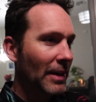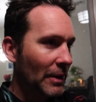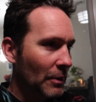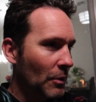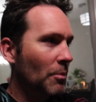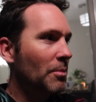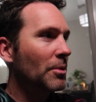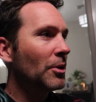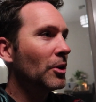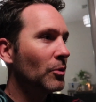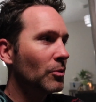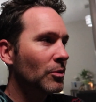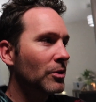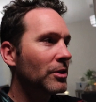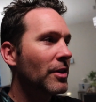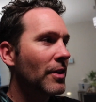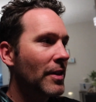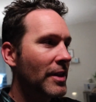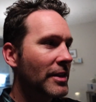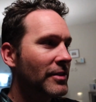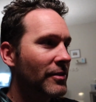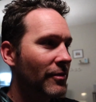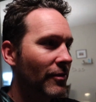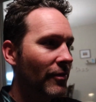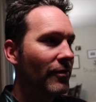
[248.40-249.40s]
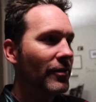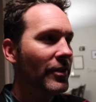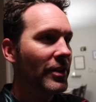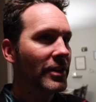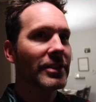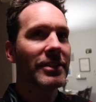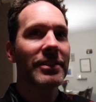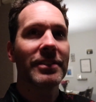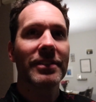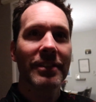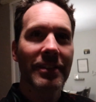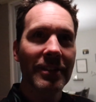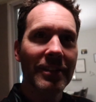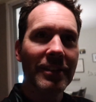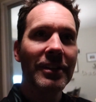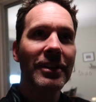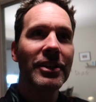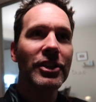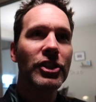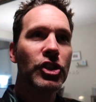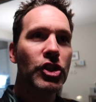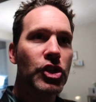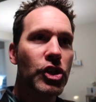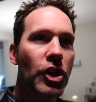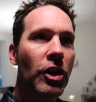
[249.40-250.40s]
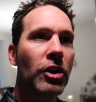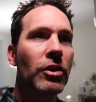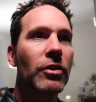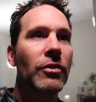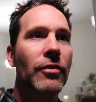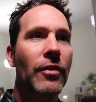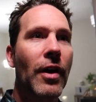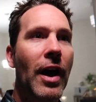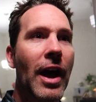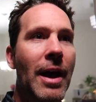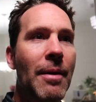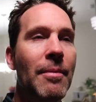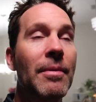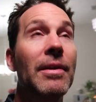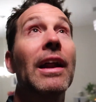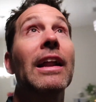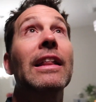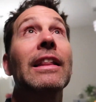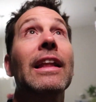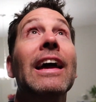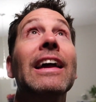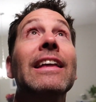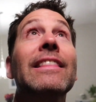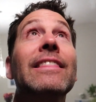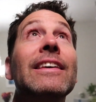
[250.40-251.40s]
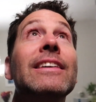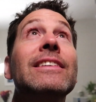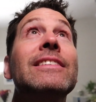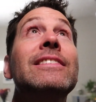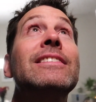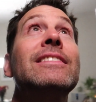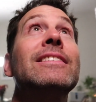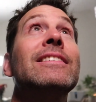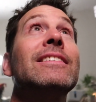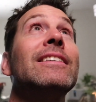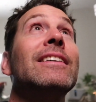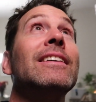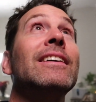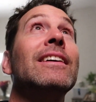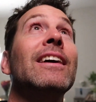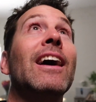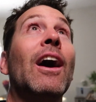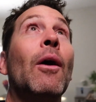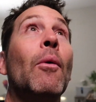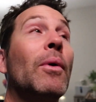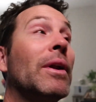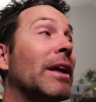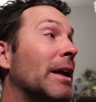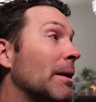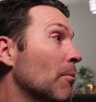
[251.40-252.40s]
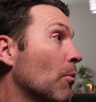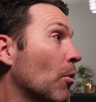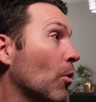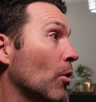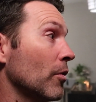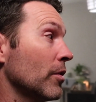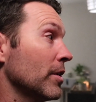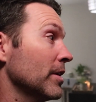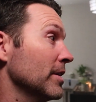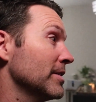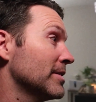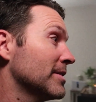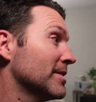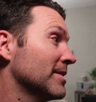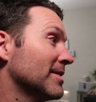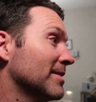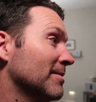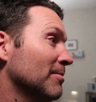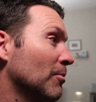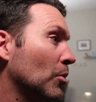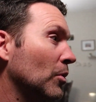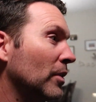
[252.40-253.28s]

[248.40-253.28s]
Like we're building to this this jungle vibe, and I like this. I want to get more of these,